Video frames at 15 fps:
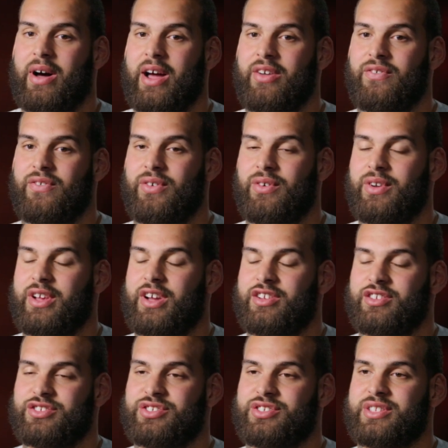I fully
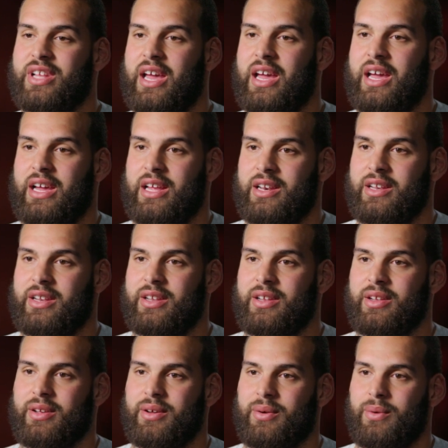understand
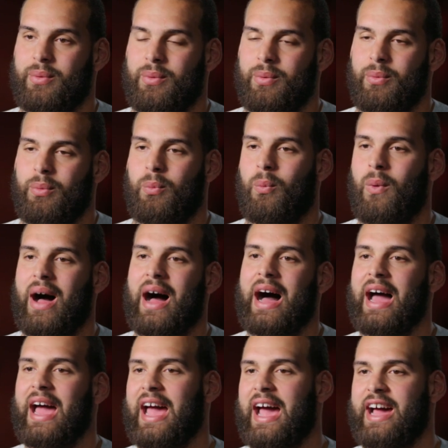
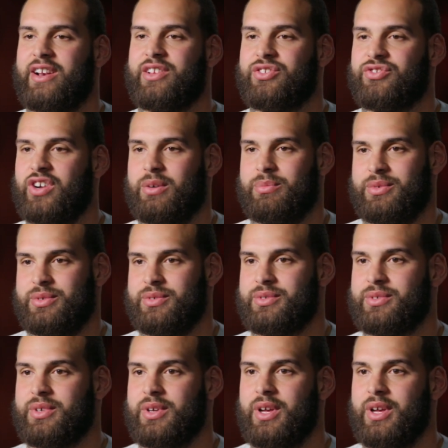why I had troubles